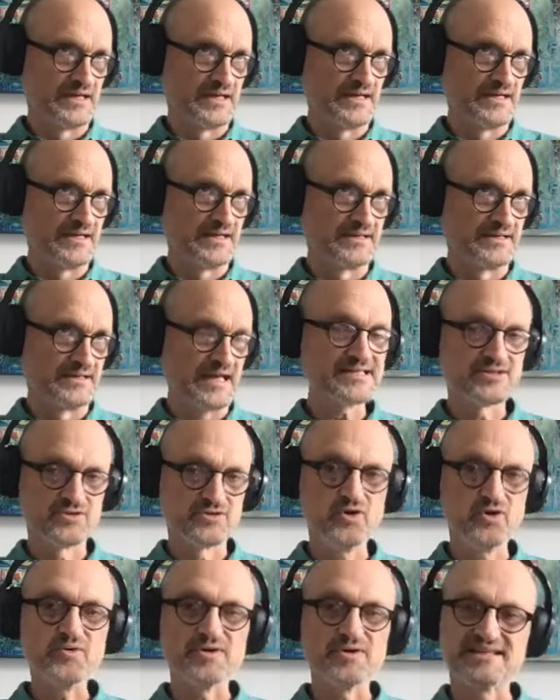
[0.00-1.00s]
uh, that's
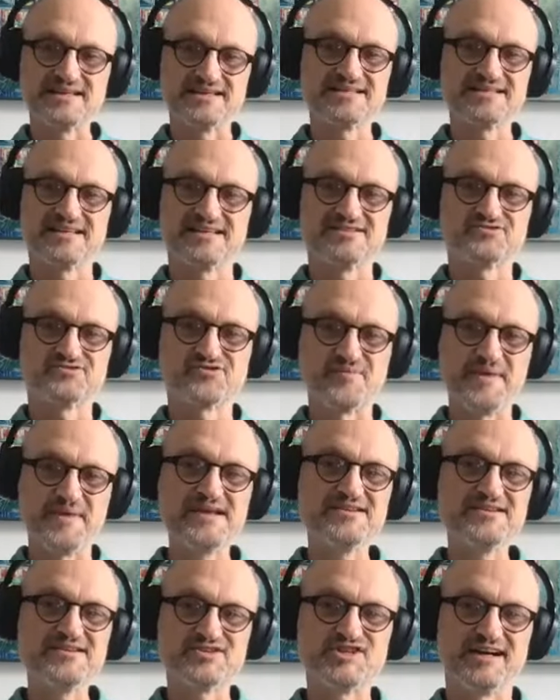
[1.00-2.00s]
always a
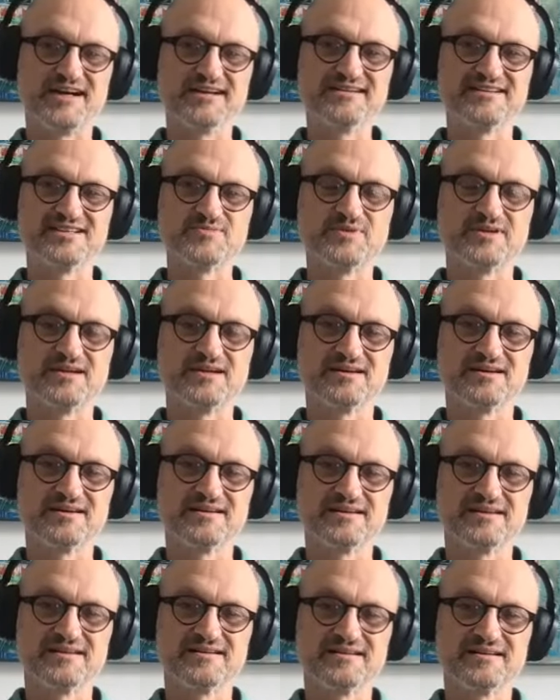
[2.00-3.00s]
tremendous challenge, but a,
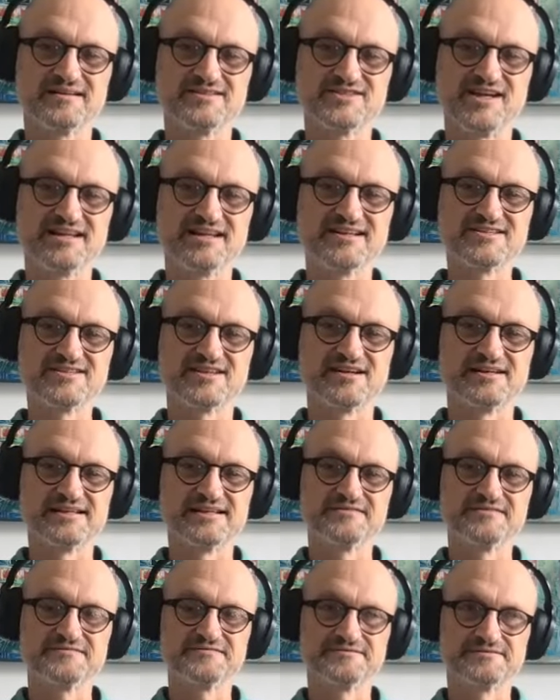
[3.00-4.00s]
a, a challenge that I
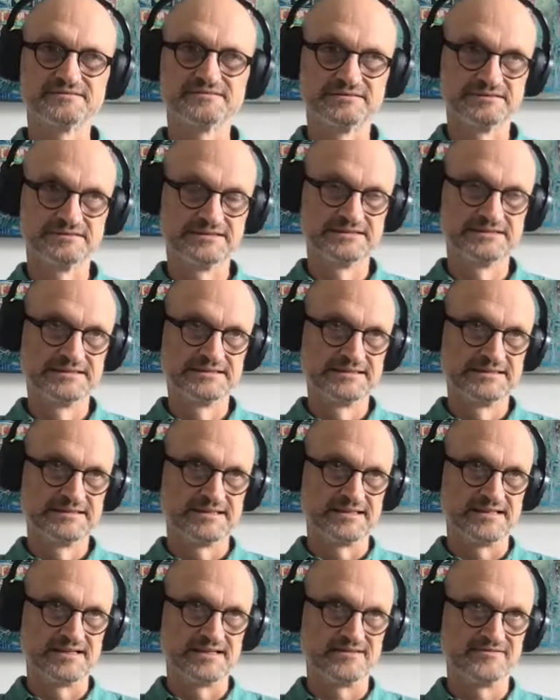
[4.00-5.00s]
love
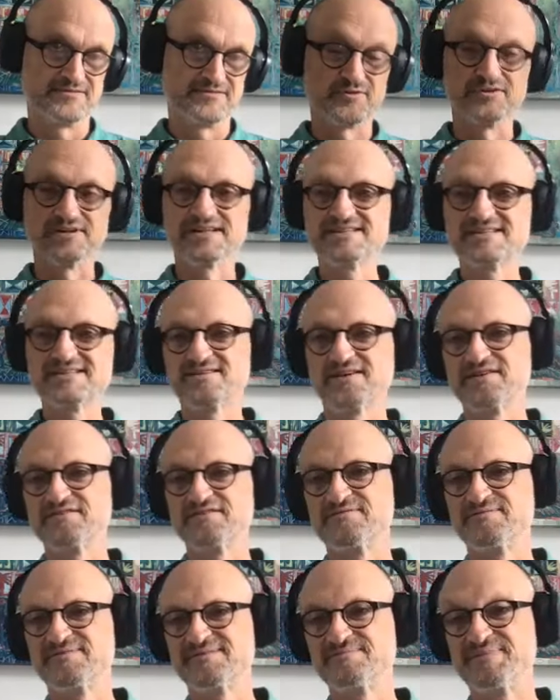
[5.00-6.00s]
uh, for all its kind
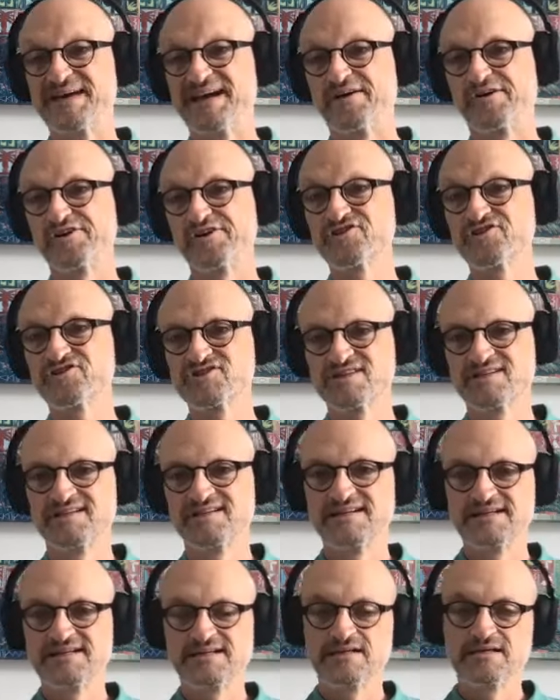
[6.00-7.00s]
of perils.
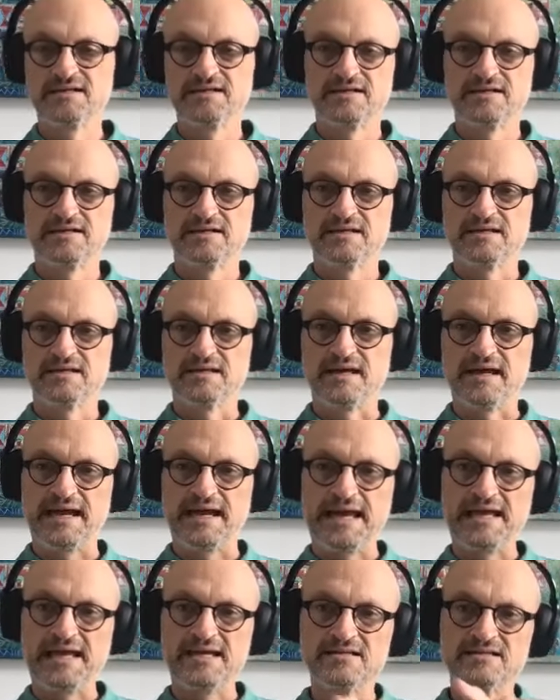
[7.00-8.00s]

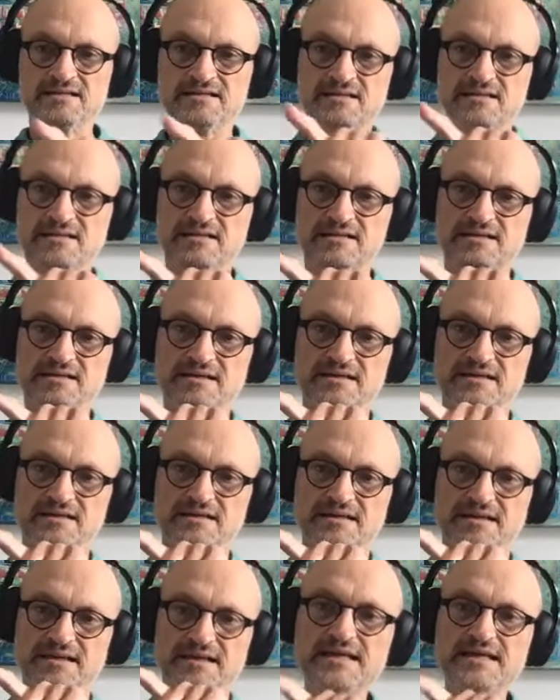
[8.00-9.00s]
And
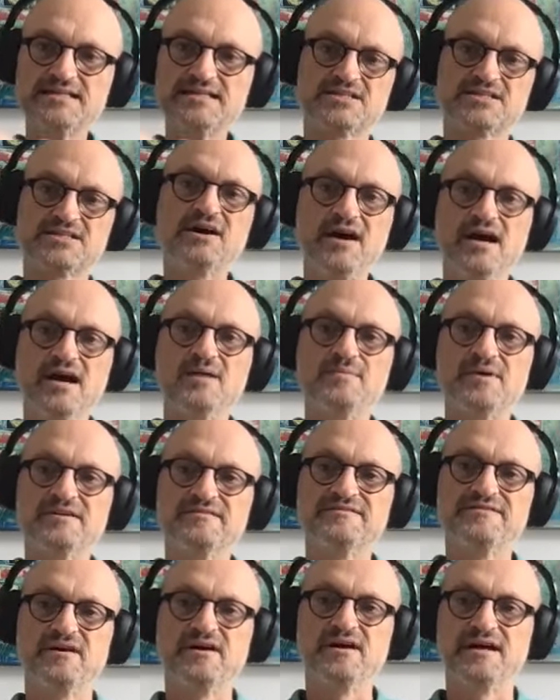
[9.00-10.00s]
each time I
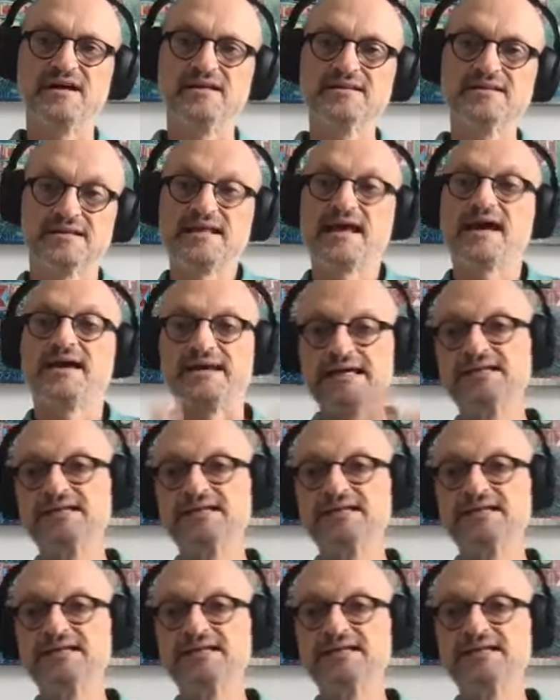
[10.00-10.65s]
find, and now